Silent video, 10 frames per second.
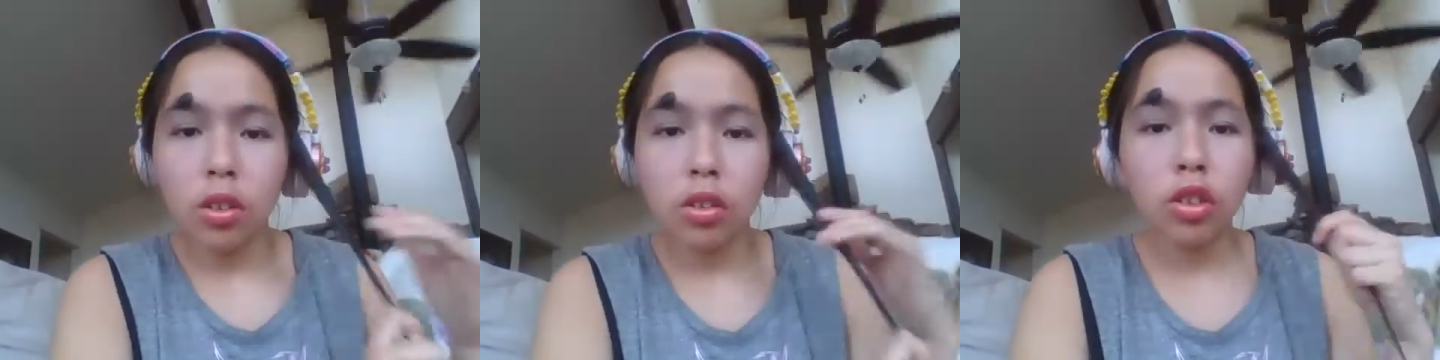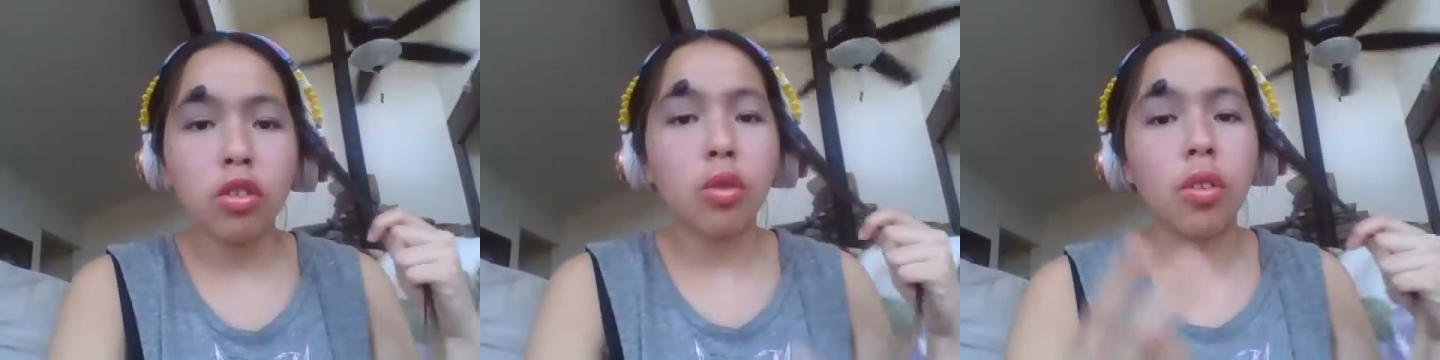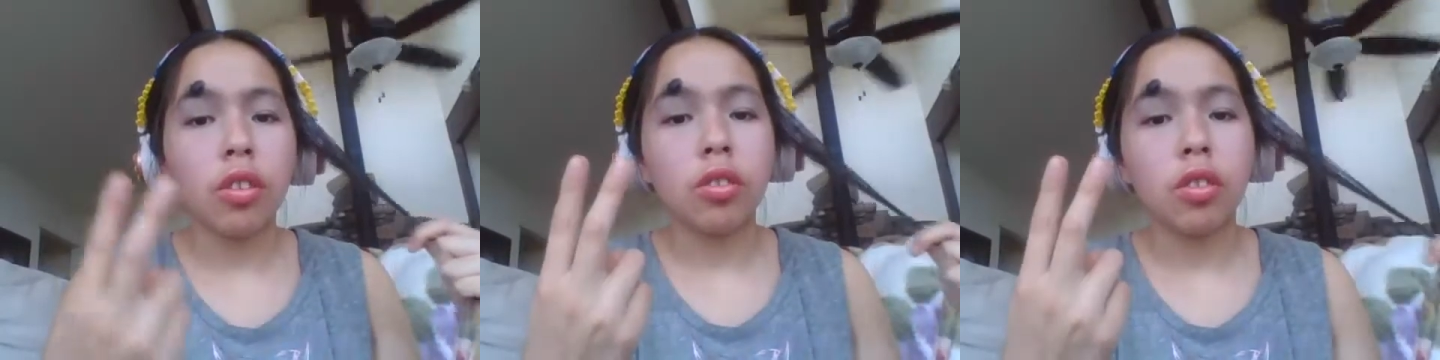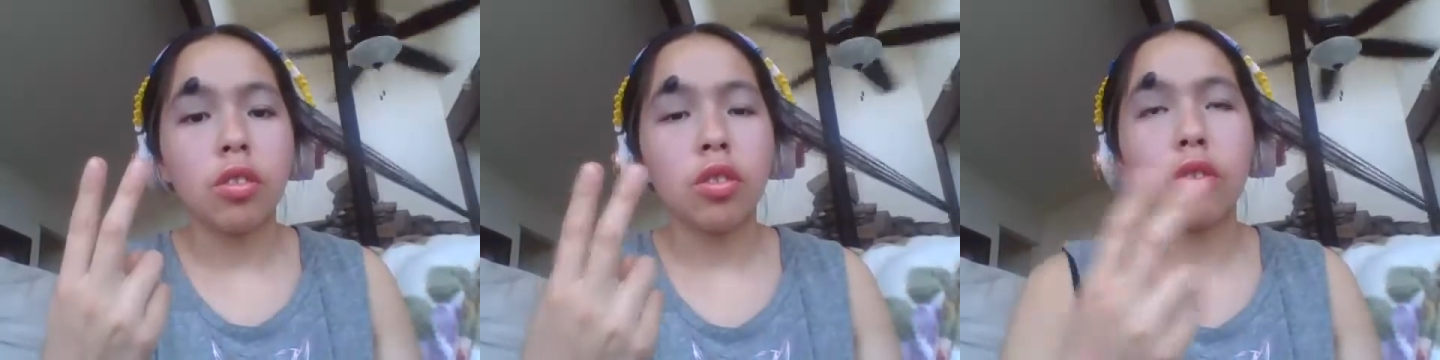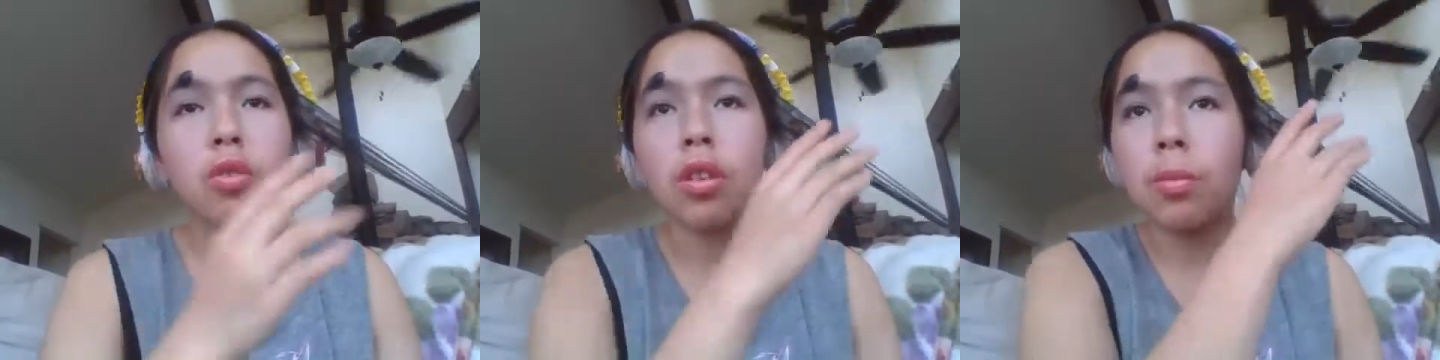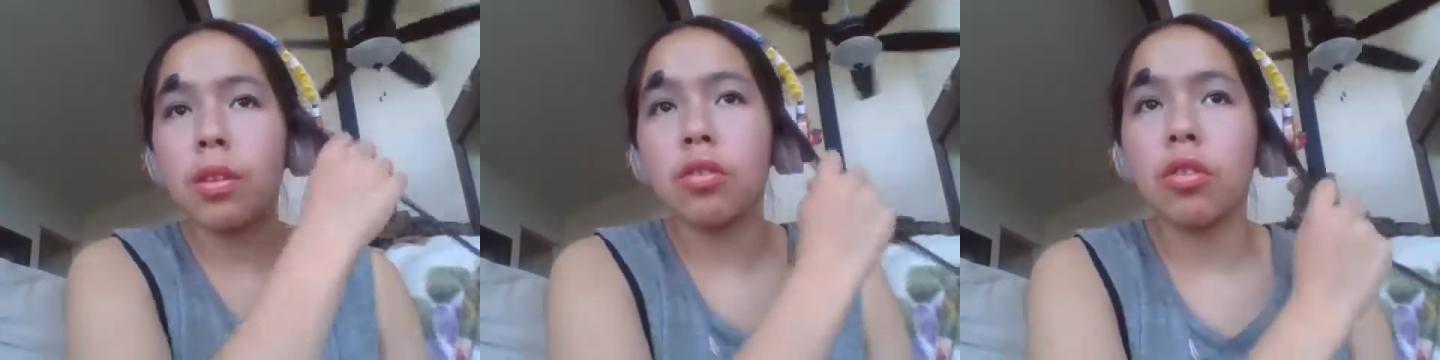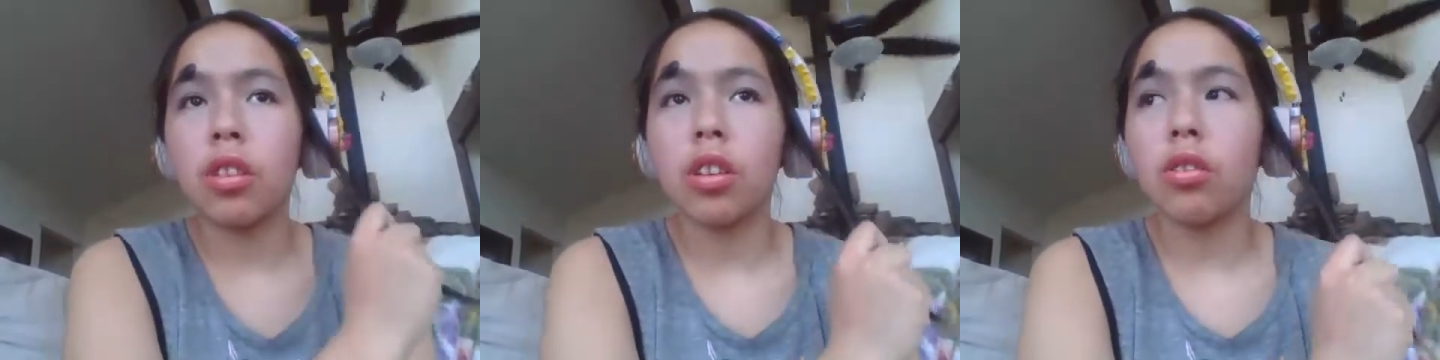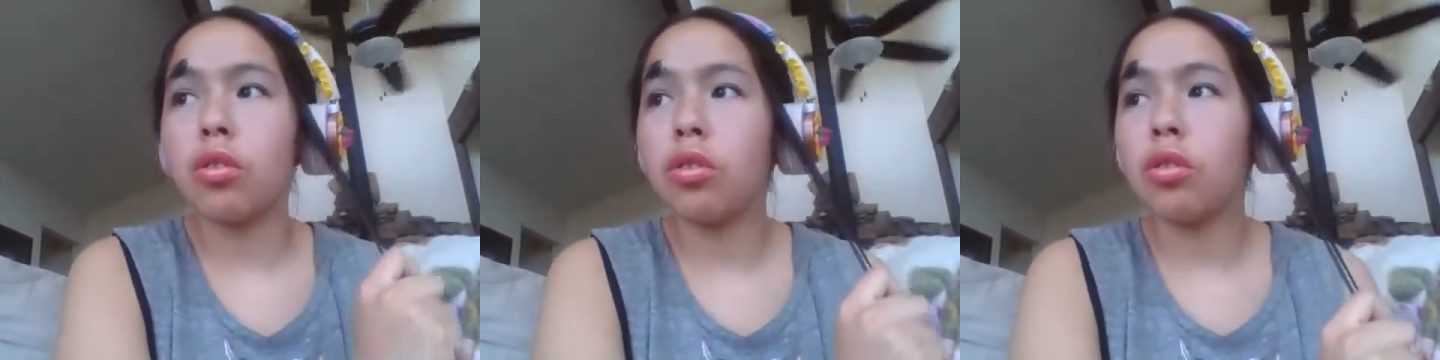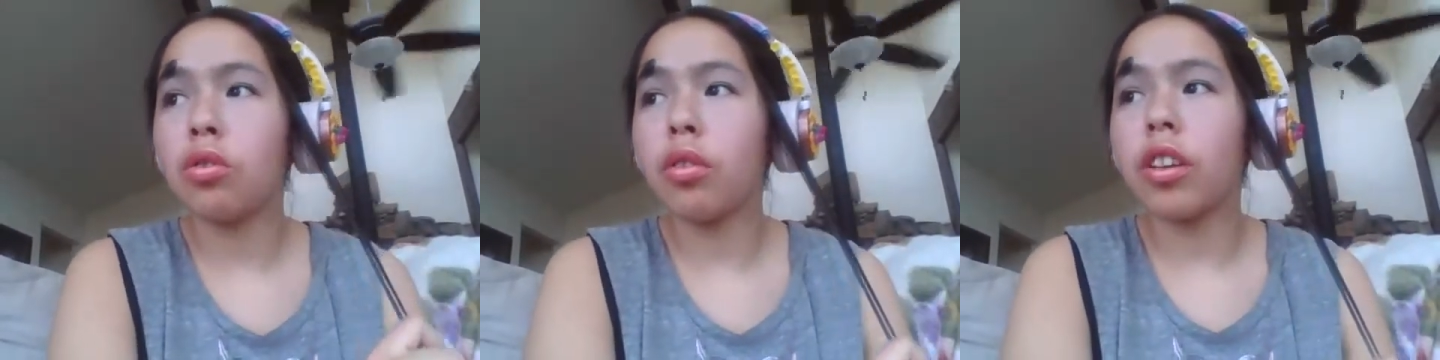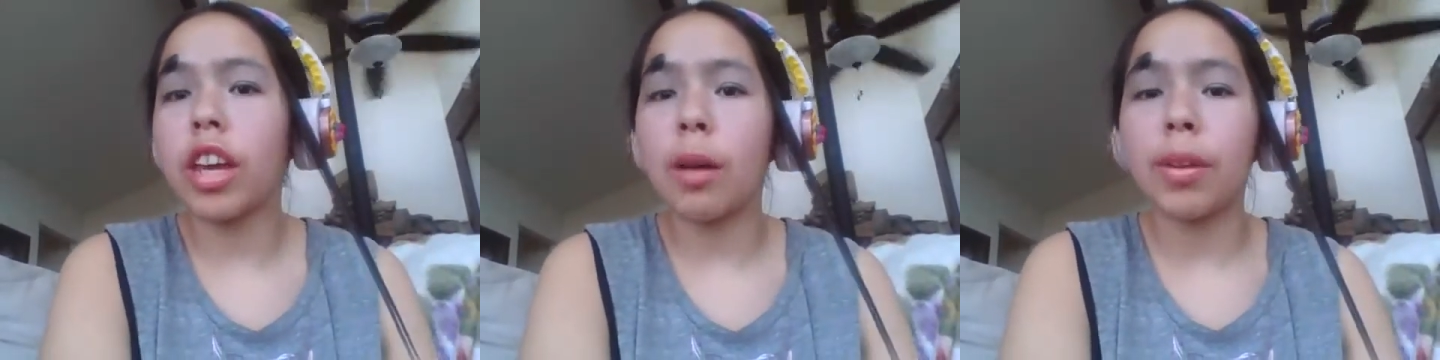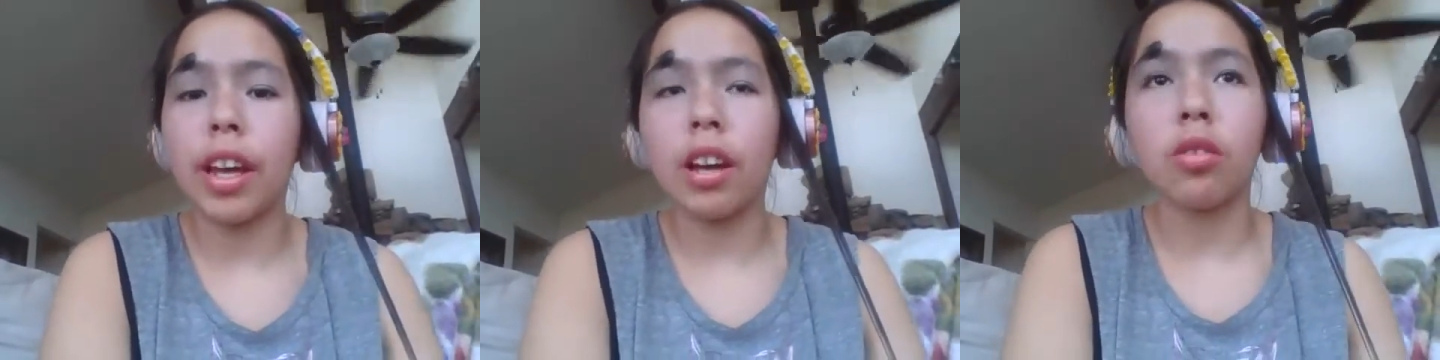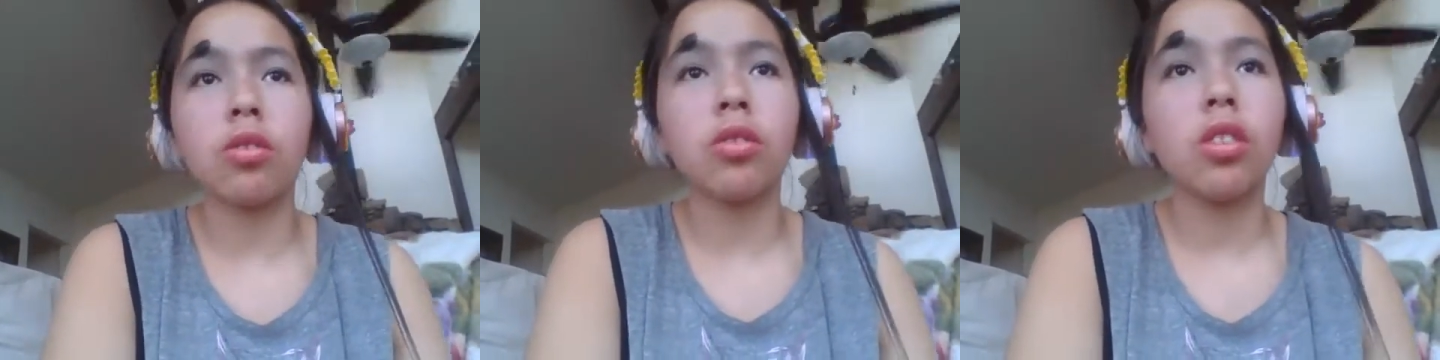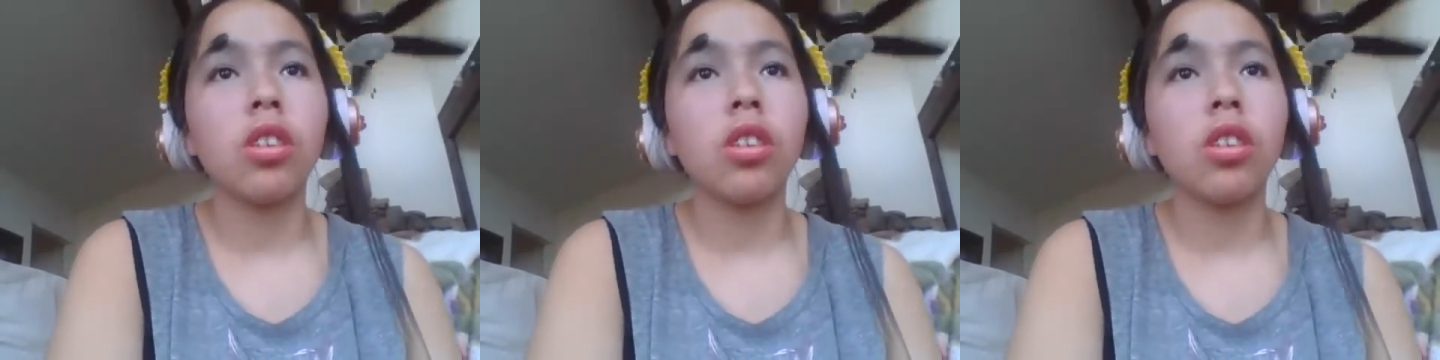2 stories, 2-story bed and 2-story cabin house.